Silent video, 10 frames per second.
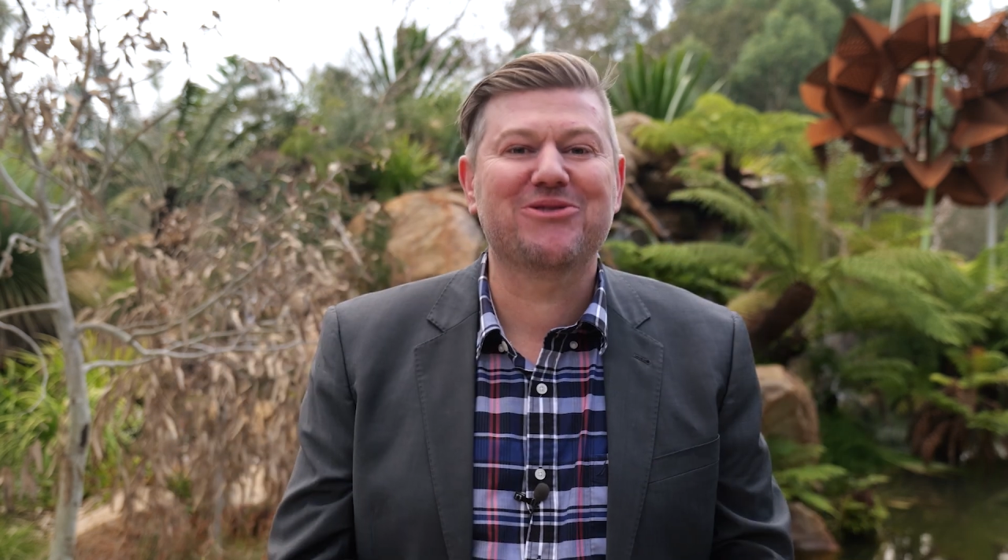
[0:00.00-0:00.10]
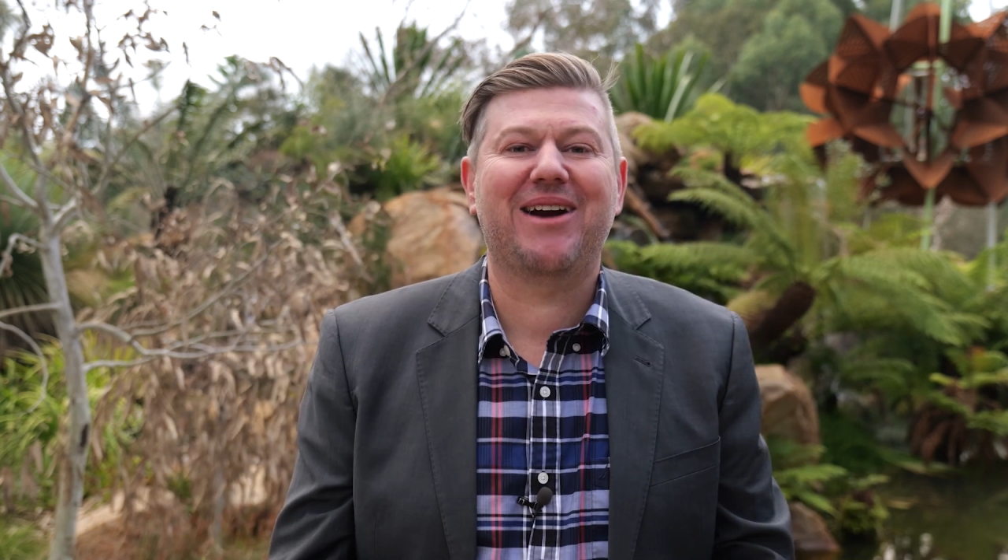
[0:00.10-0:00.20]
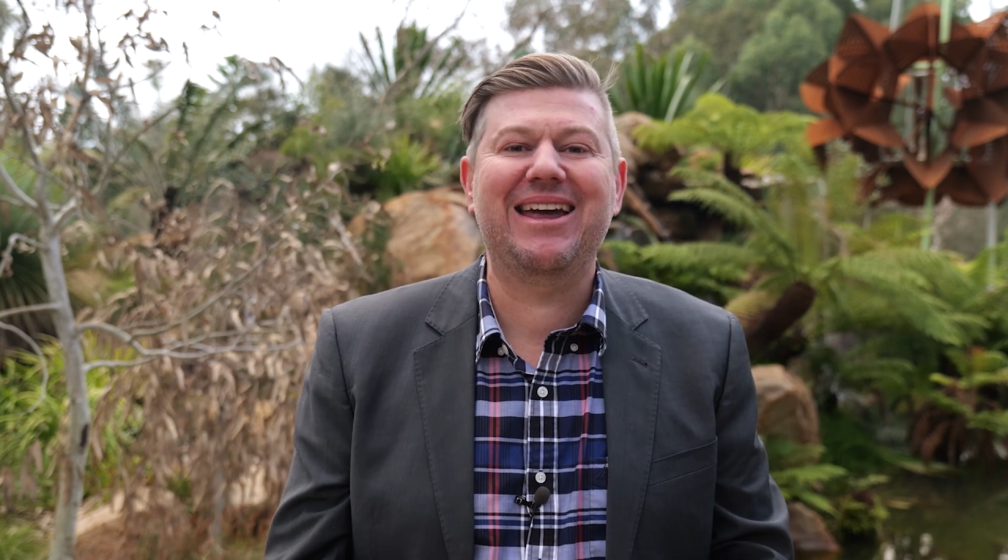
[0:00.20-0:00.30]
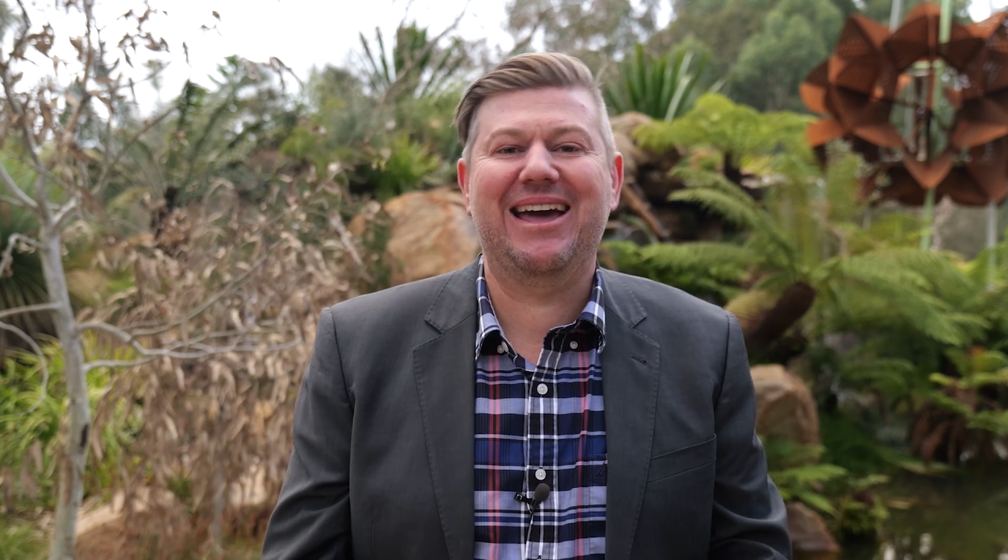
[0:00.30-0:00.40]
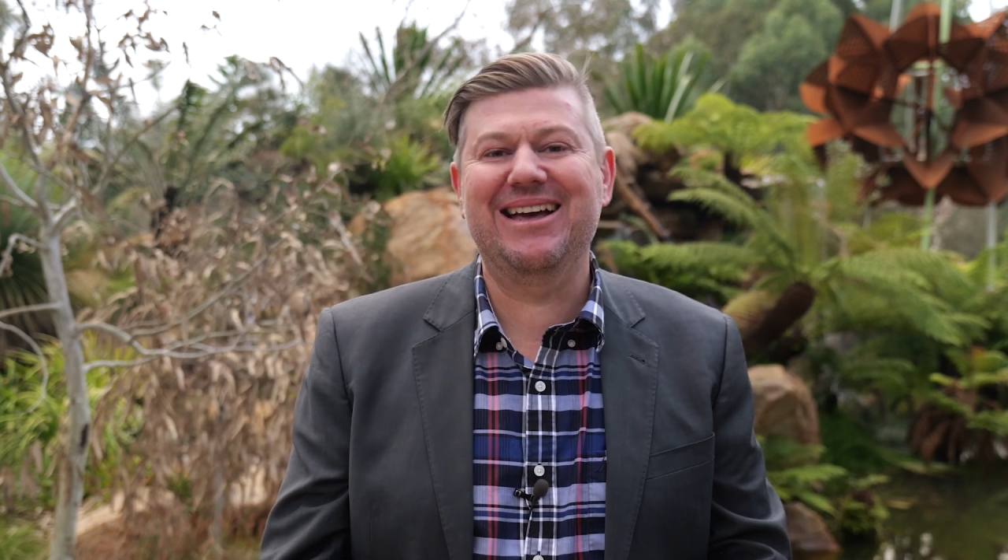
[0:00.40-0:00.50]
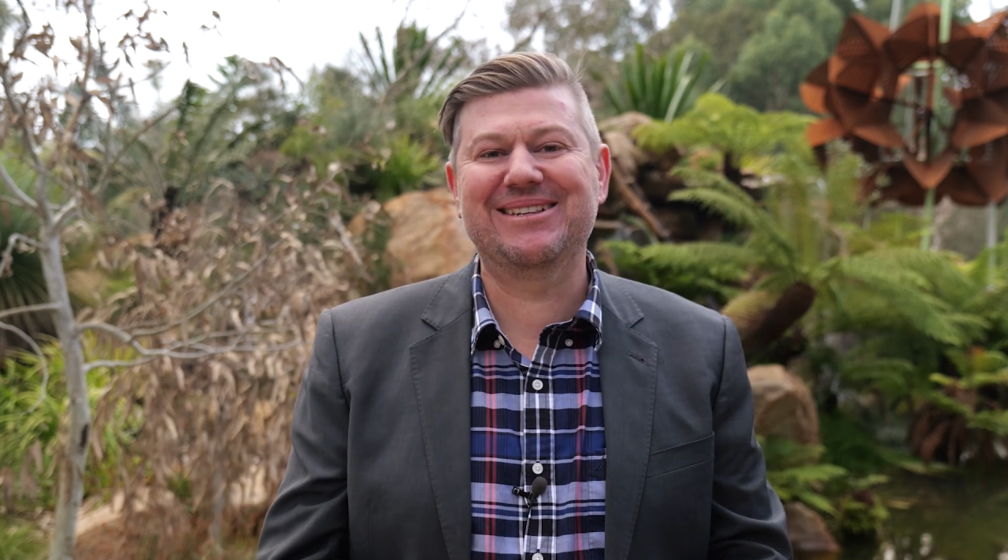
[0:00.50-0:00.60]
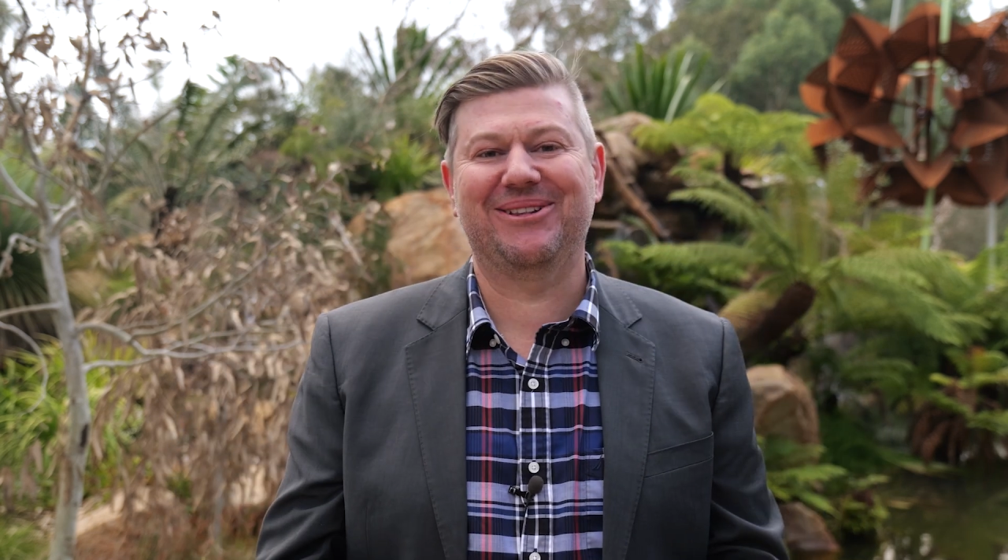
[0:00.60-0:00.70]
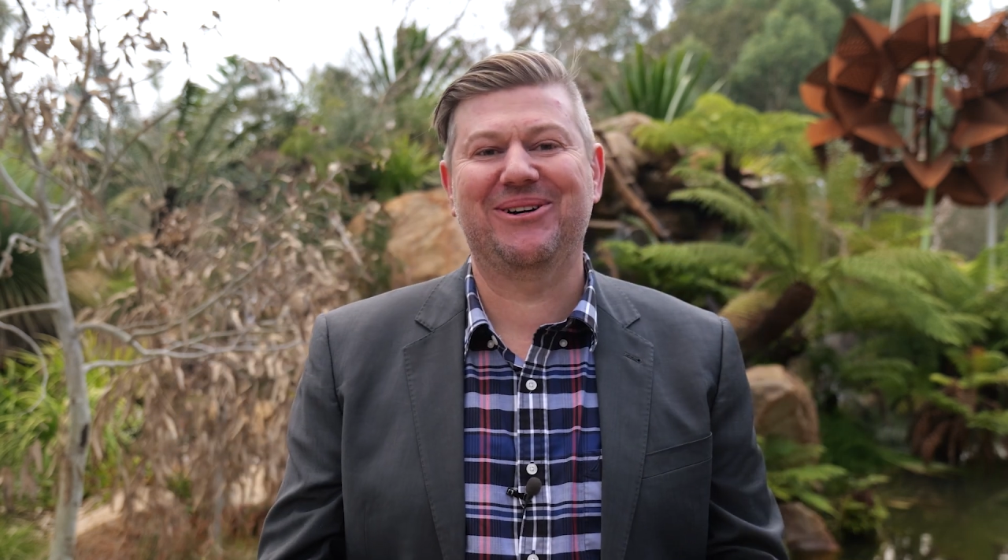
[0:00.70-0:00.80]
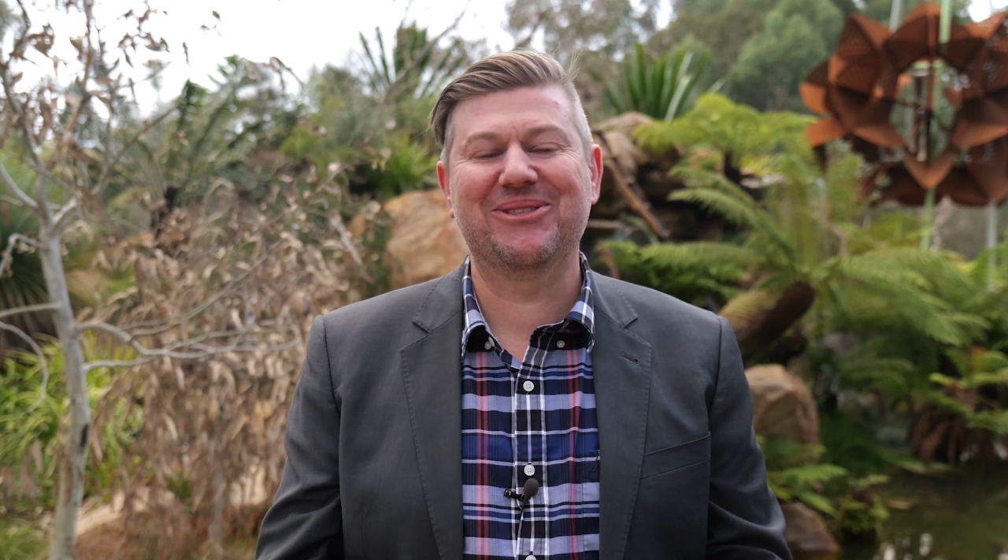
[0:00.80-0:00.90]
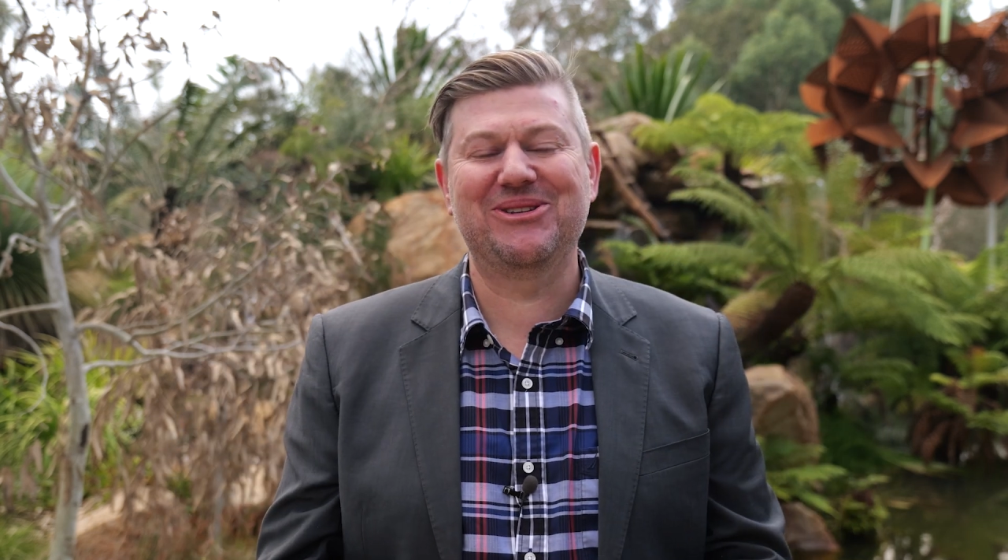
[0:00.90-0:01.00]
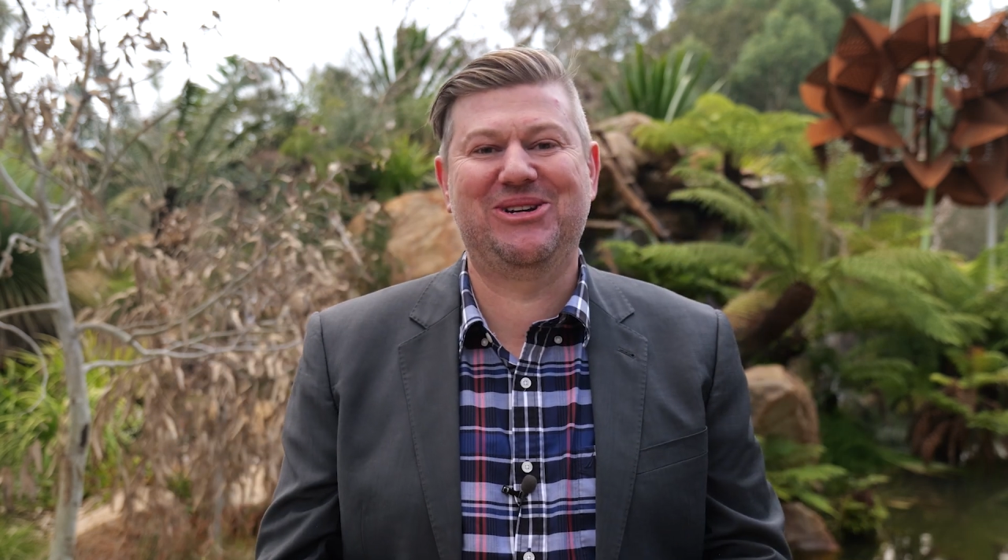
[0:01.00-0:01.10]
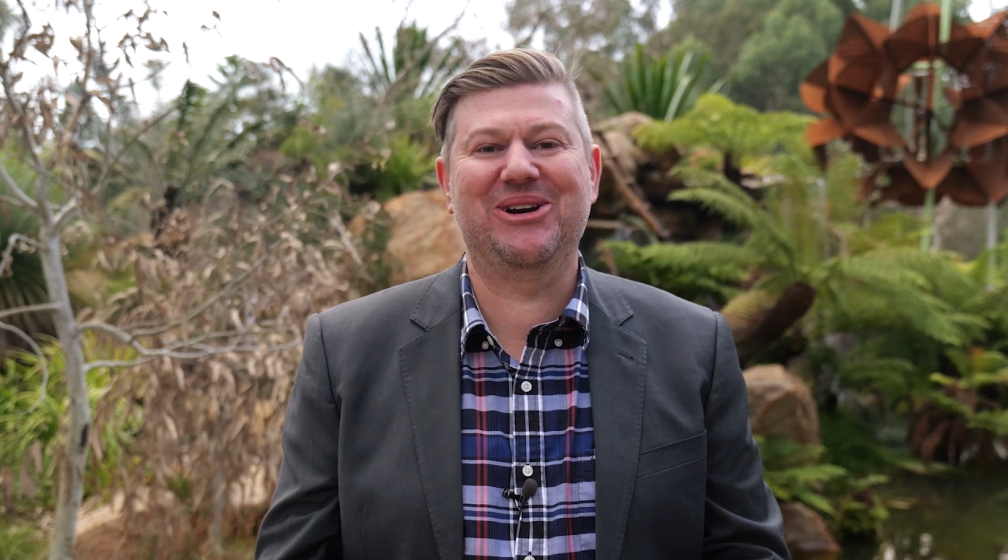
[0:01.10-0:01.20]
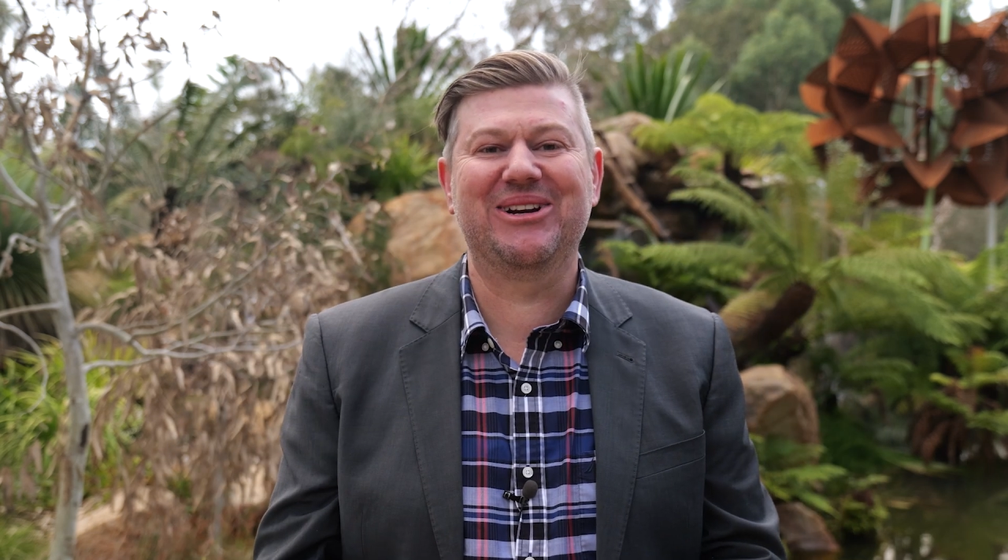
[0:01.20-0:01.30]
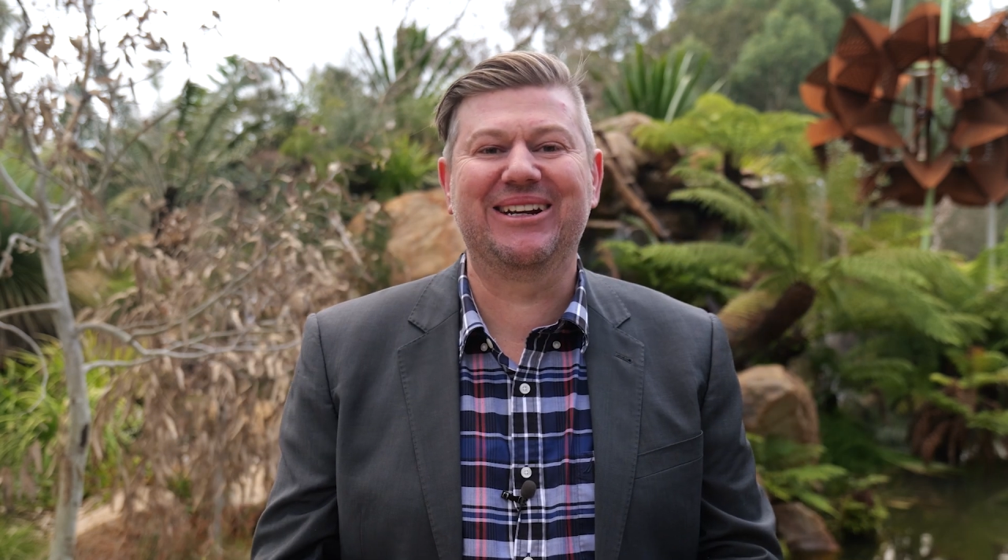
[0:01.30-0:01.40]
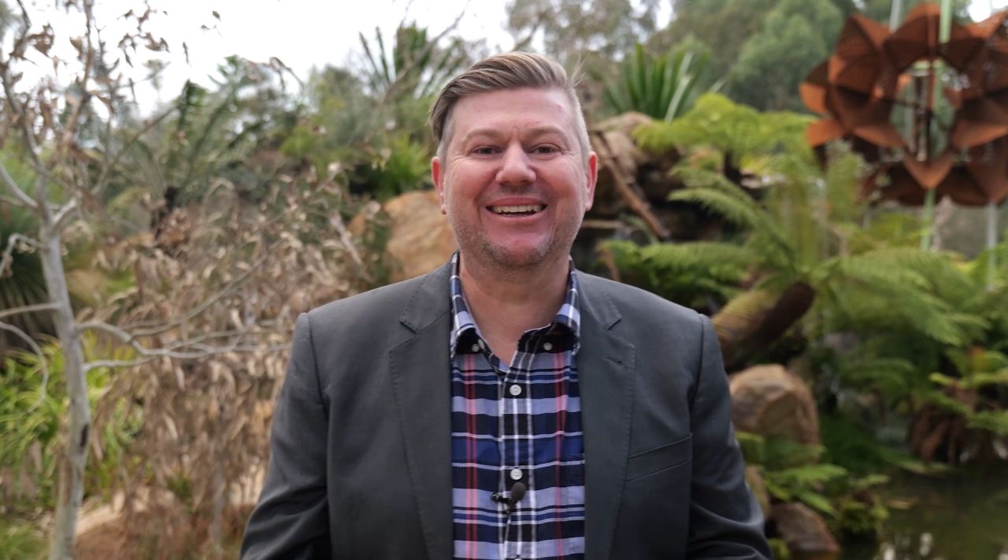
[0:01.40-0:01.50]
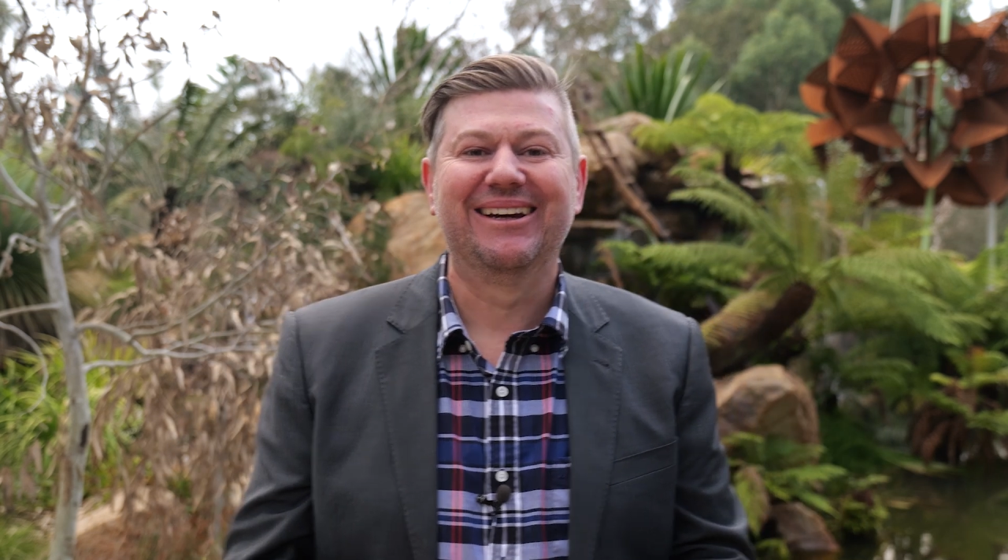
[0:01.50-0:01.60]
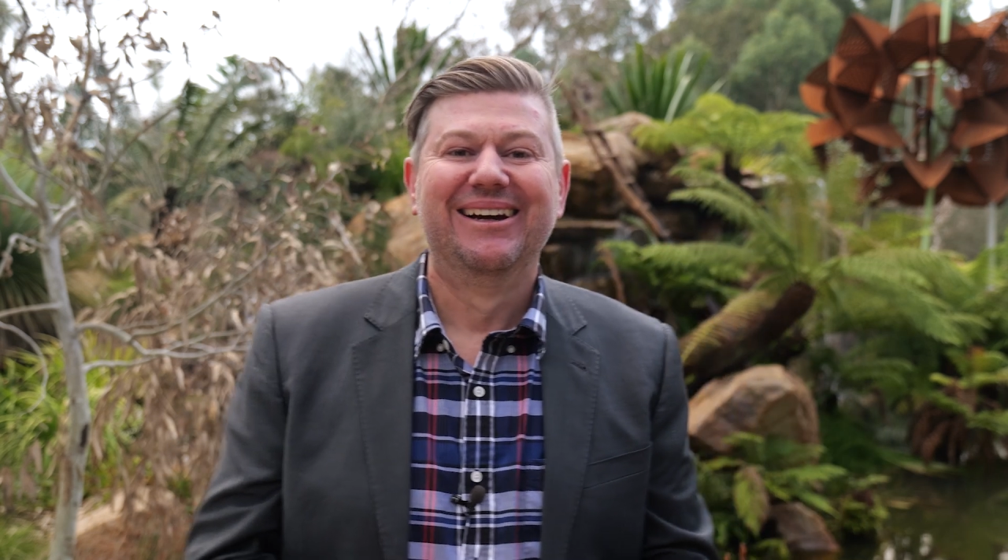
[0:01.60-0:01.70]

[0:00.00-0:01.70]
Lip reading: grey hairs along the journey.